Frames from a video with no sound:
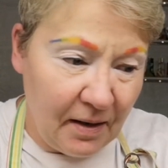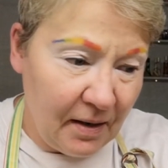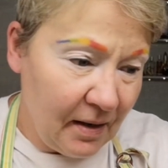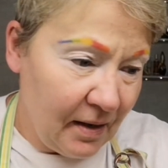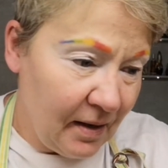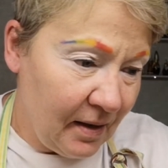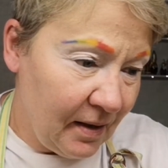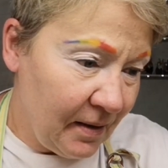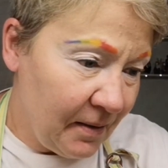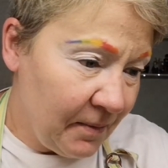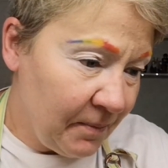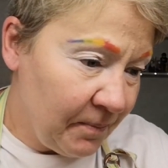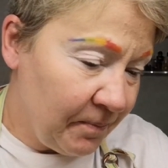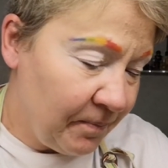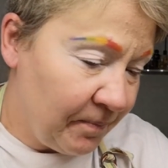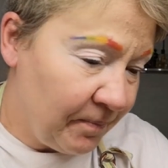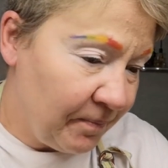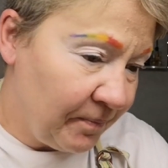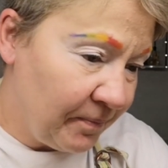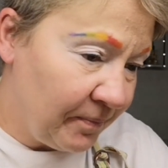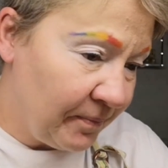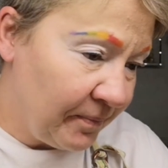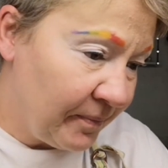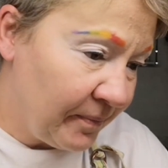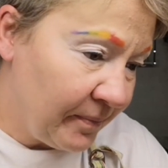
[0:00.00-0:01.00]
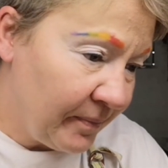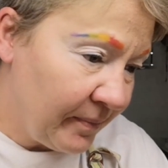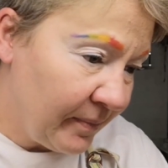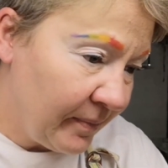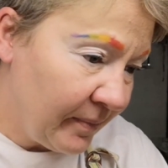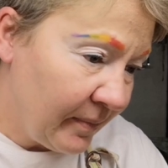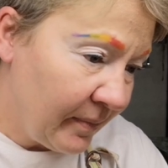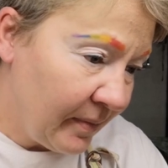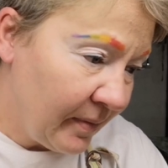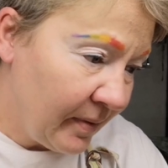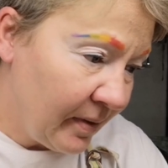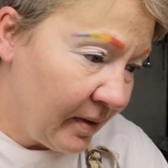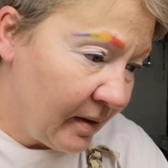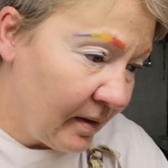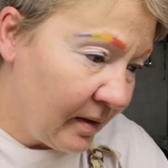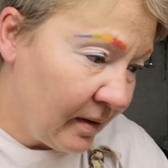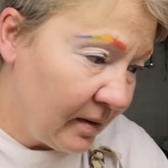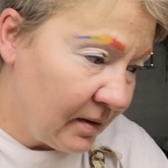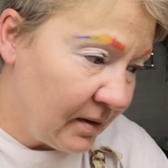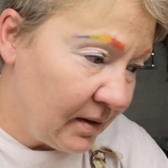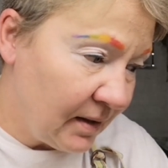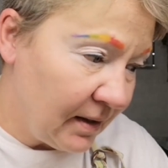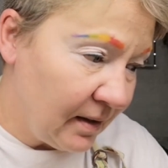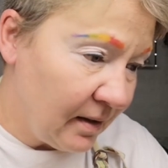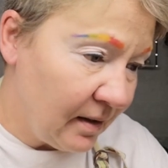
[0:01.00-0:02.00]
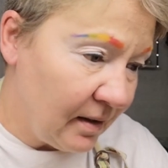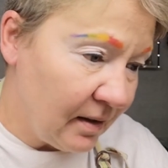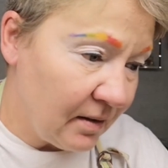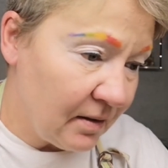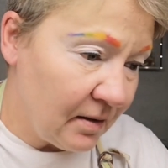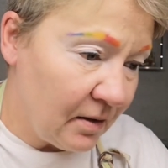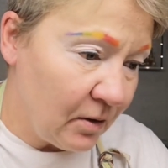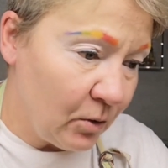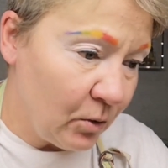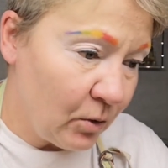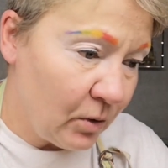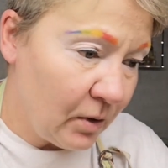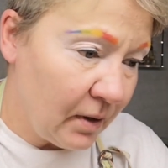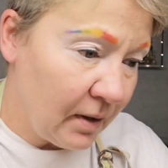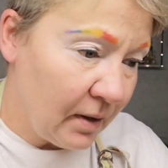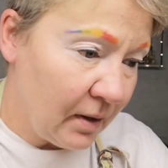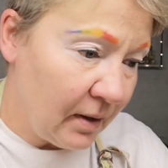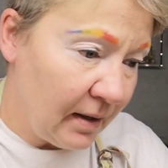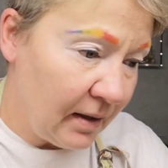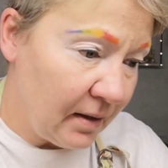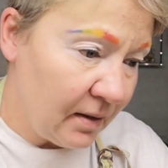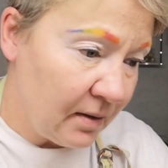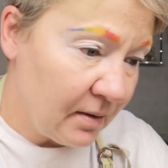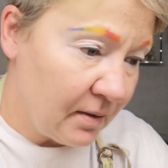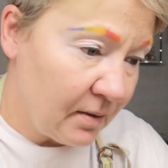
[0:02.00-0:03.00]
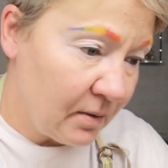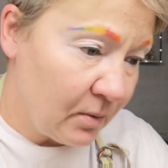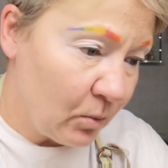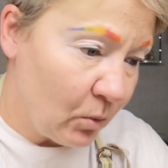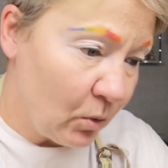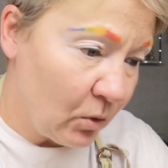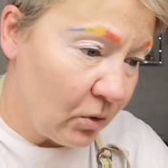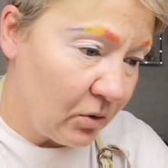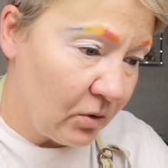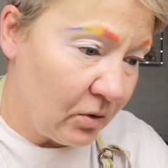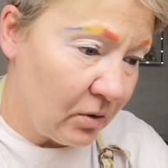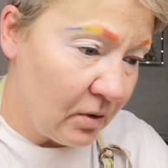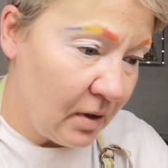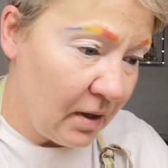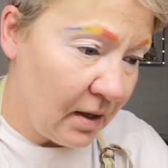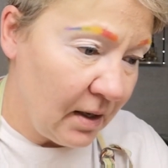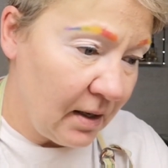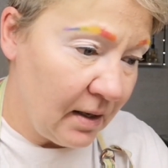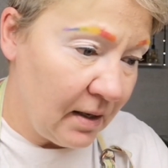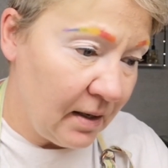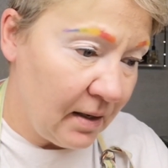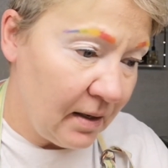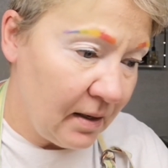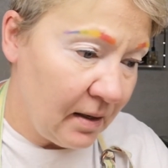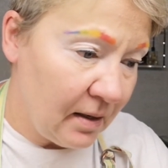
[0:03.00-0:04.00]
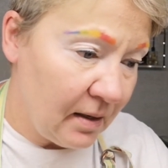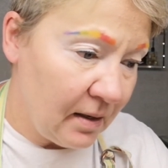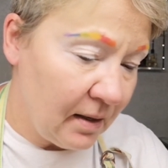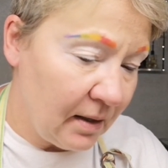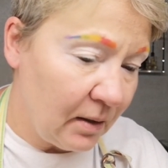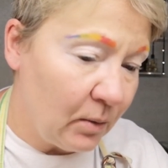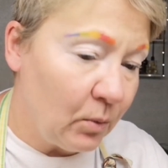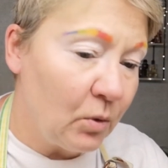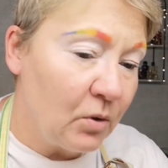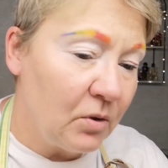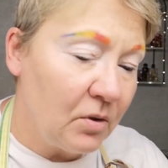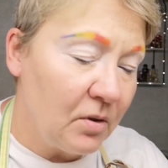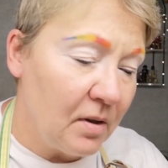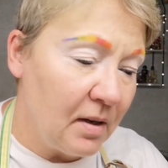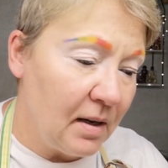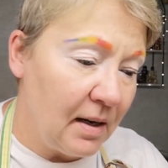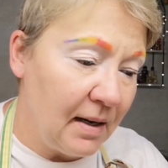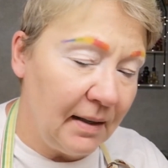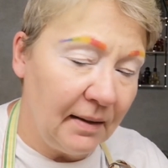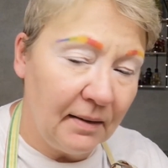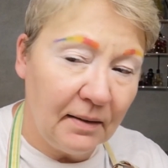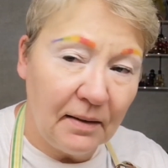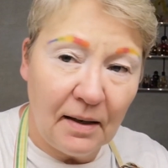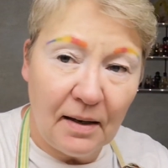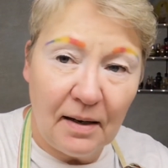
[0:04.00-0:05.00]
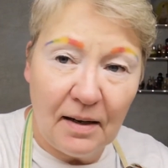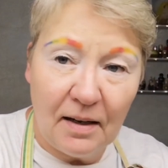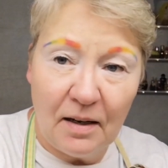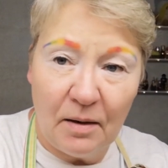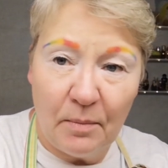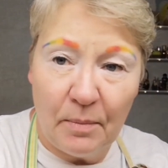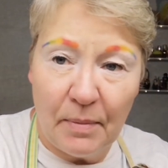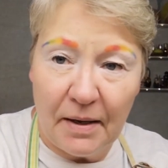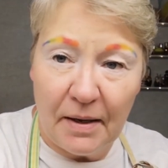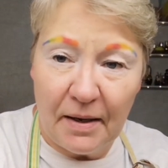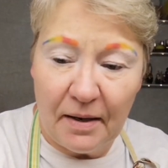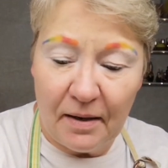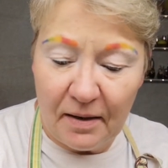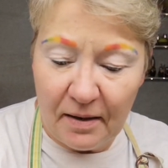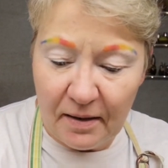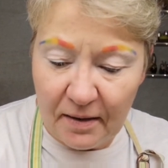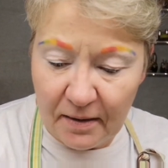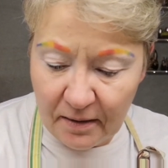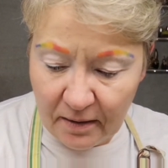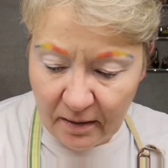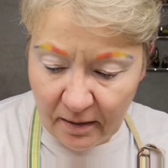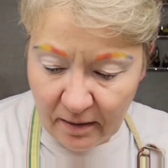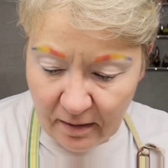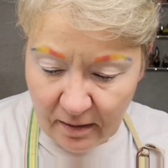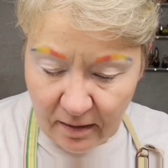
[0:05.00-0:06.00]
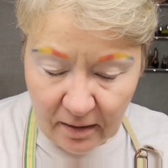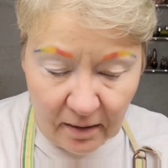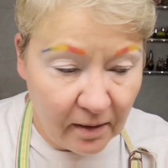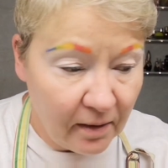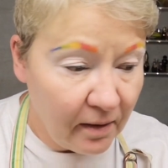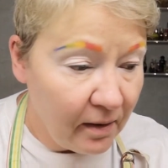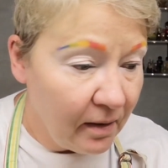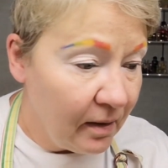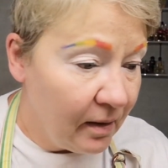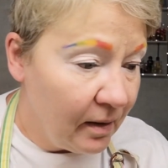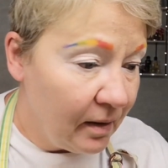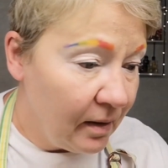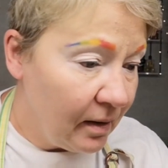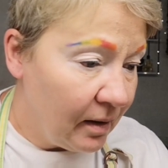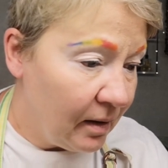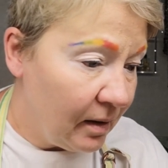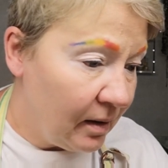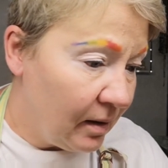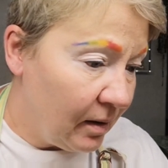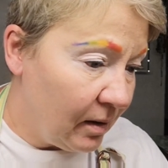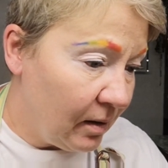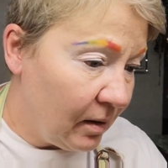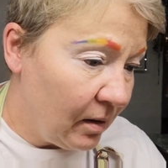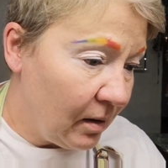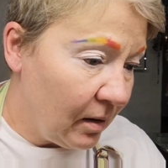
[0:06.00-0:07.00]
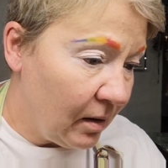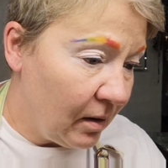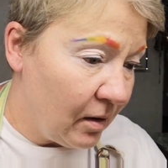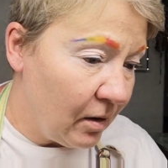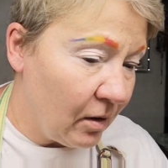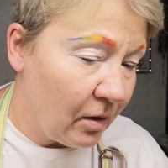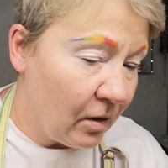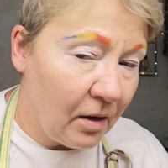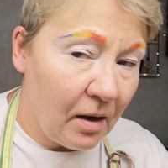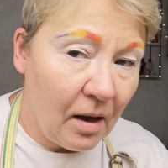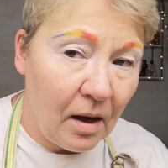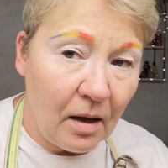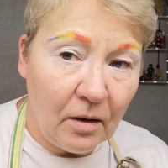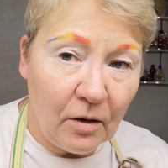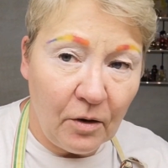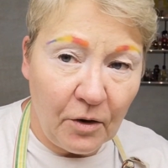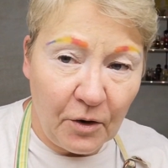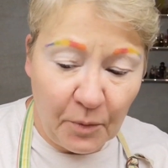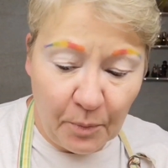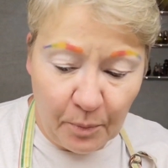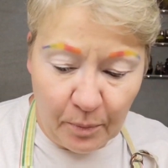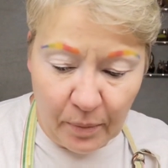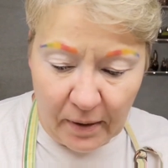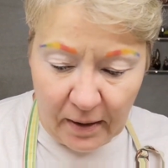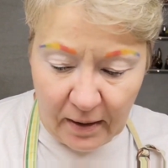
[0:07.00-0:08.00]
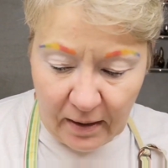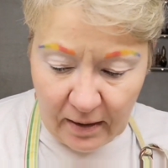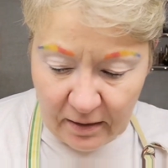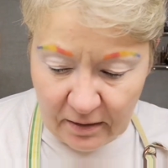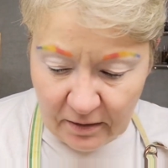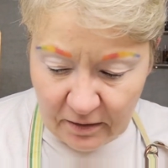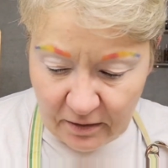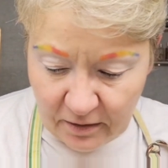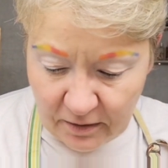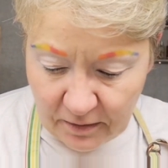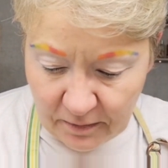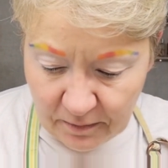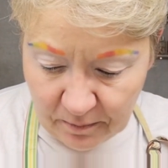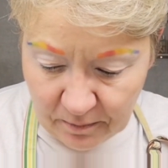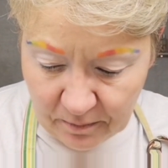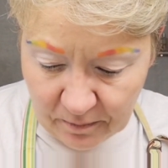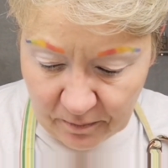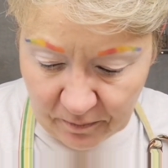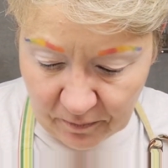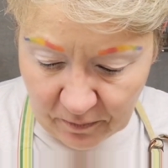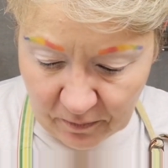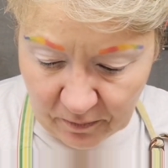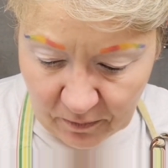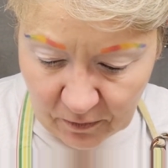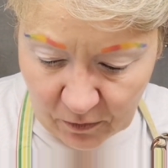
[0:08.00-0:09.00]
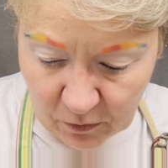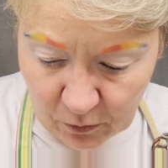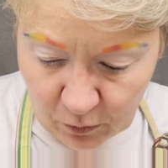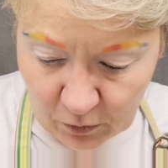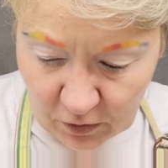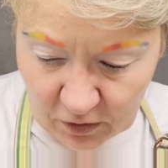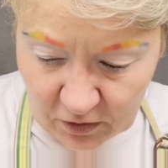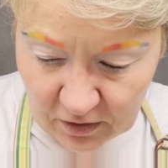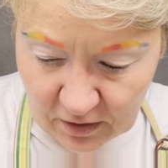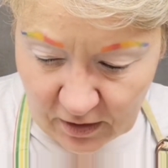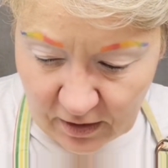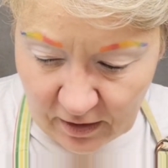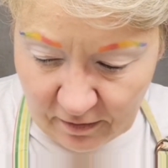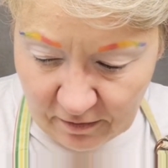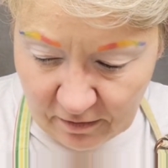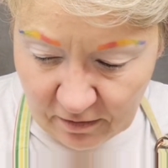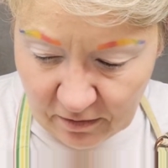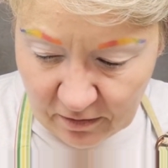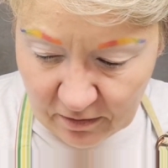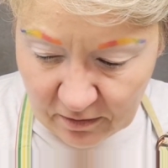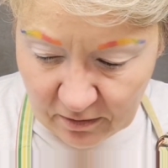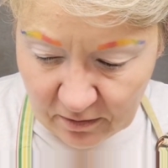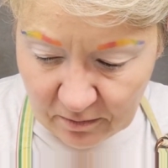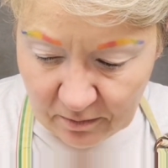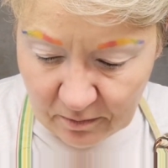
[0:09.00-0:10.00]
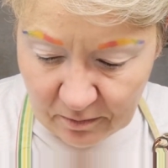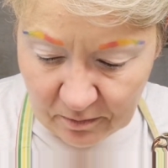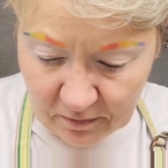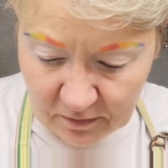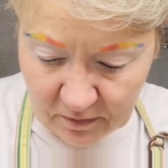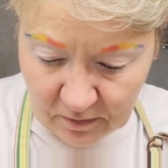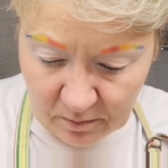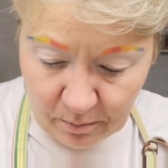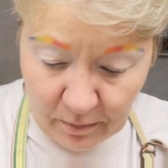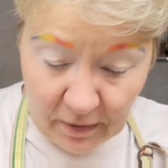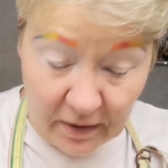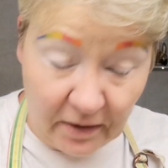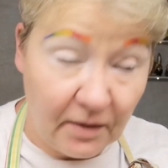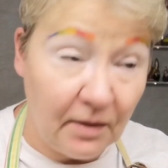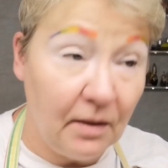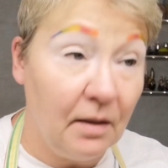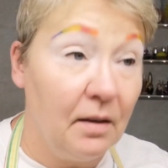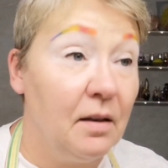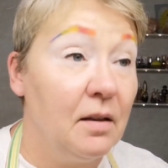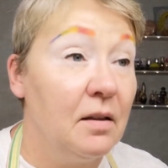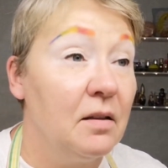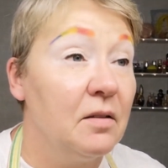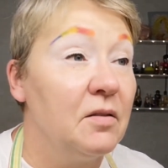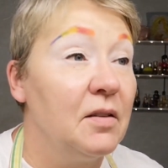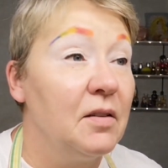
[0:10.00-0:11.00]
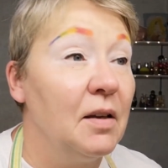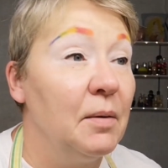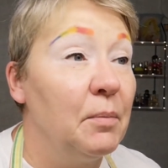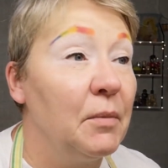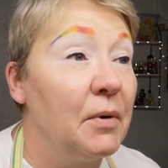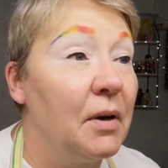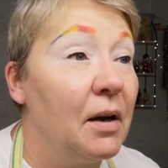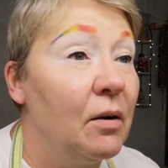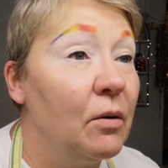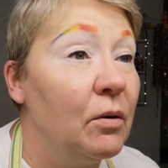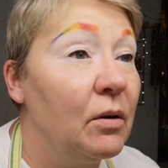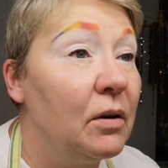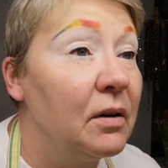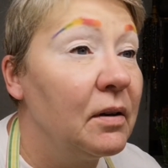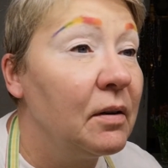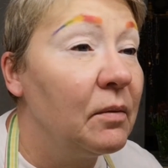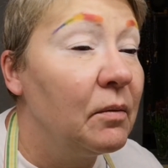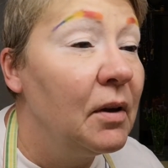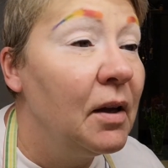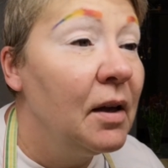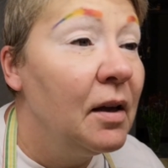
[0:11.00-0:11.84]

I did this look was the Linda Hallberg the color palette, which have basically the same color,